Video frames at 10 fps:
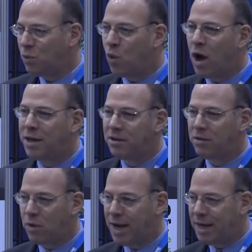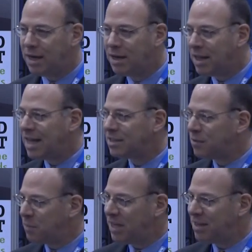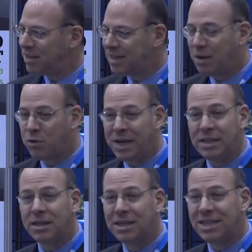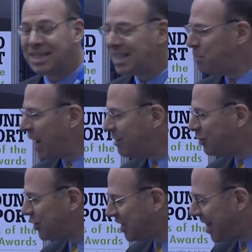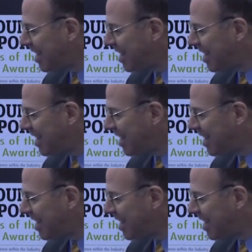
want to write lots of opinions that were easily 60 pages in